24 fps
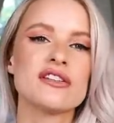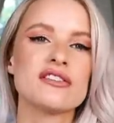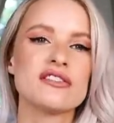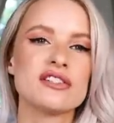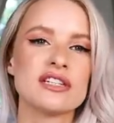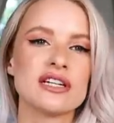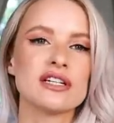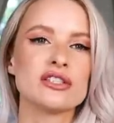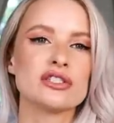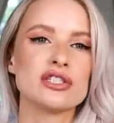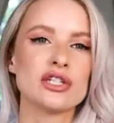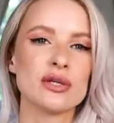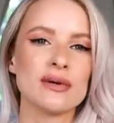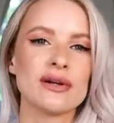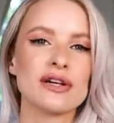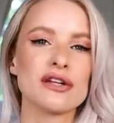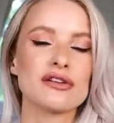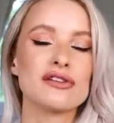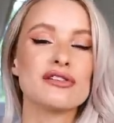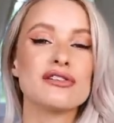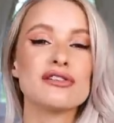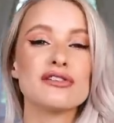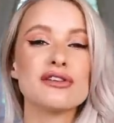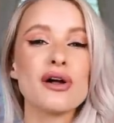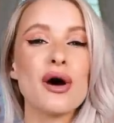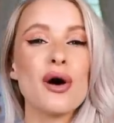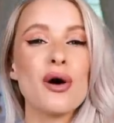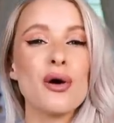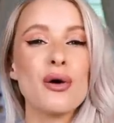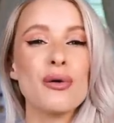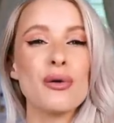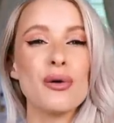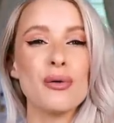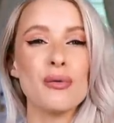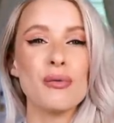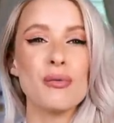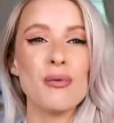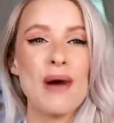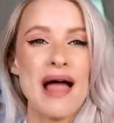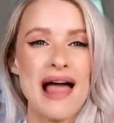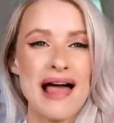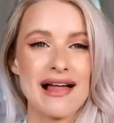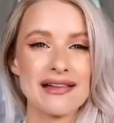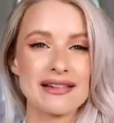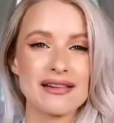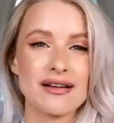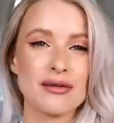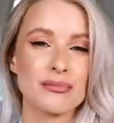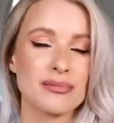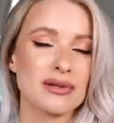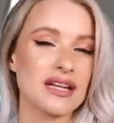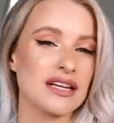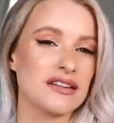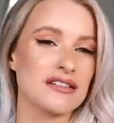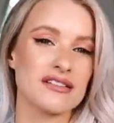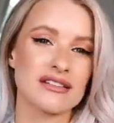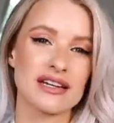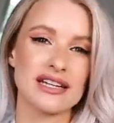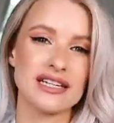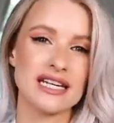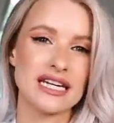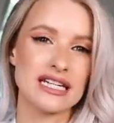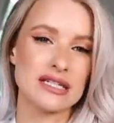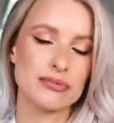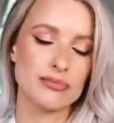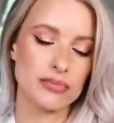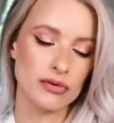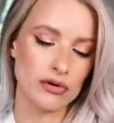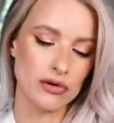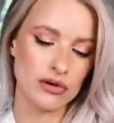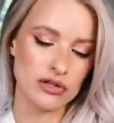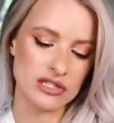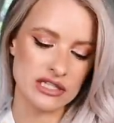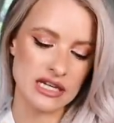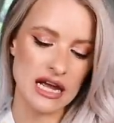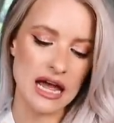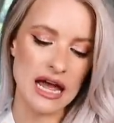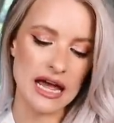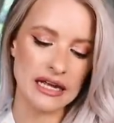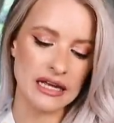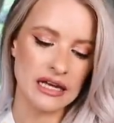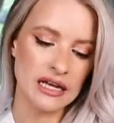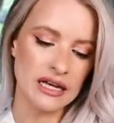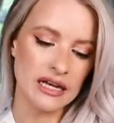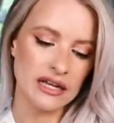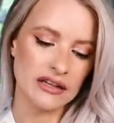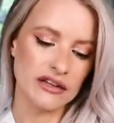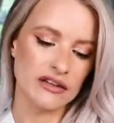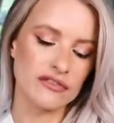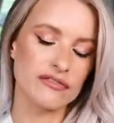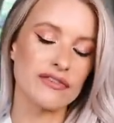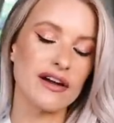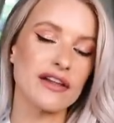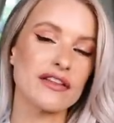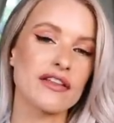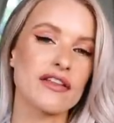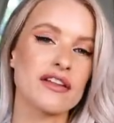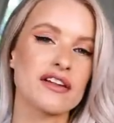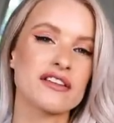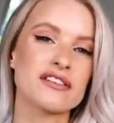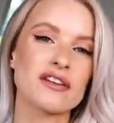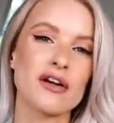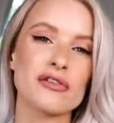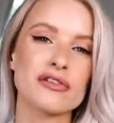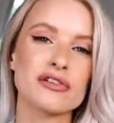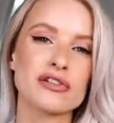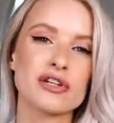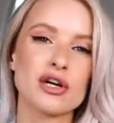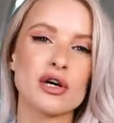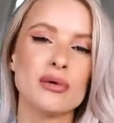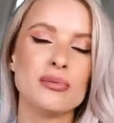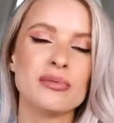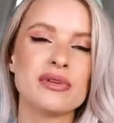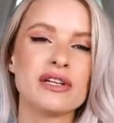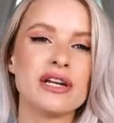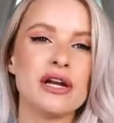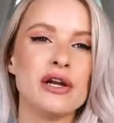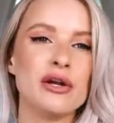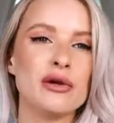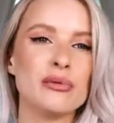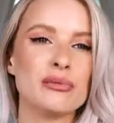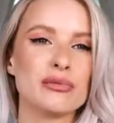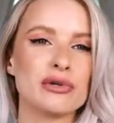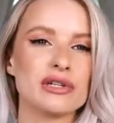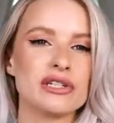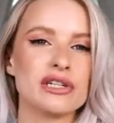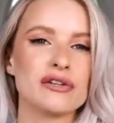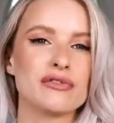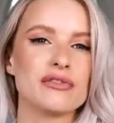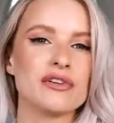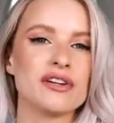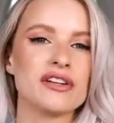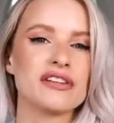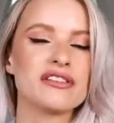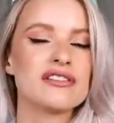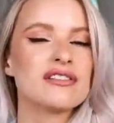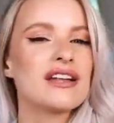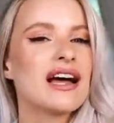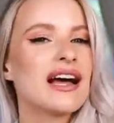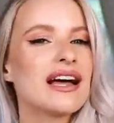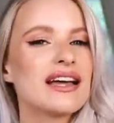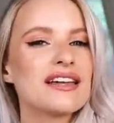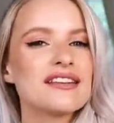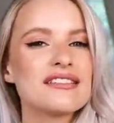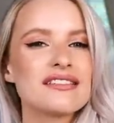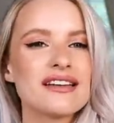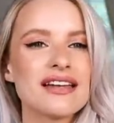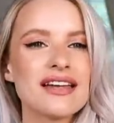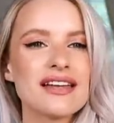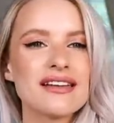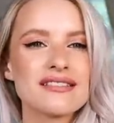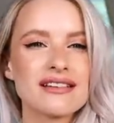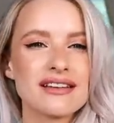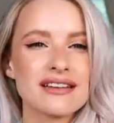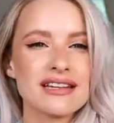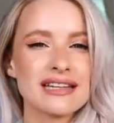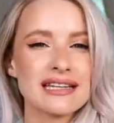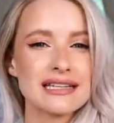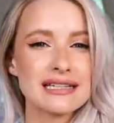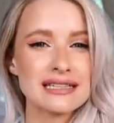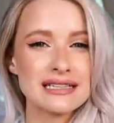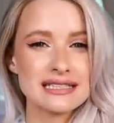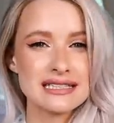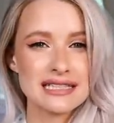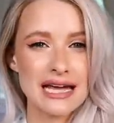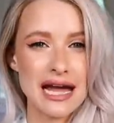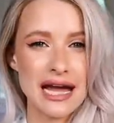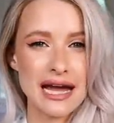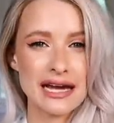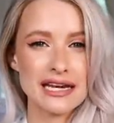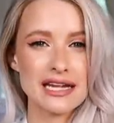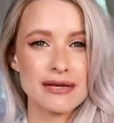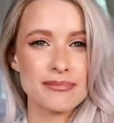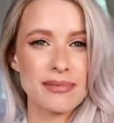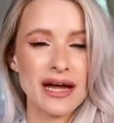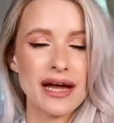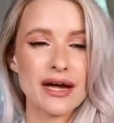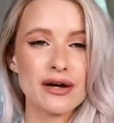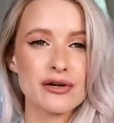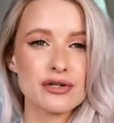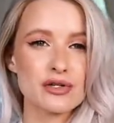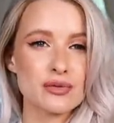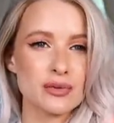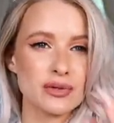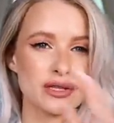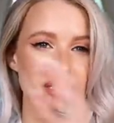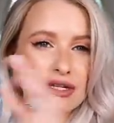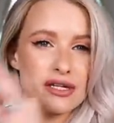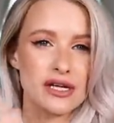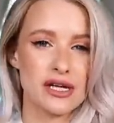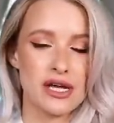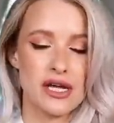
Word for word: is still doing so well on places like Net-A-Porter. The fact that this also comes in a number of different sizes, like the little tiny pouch with the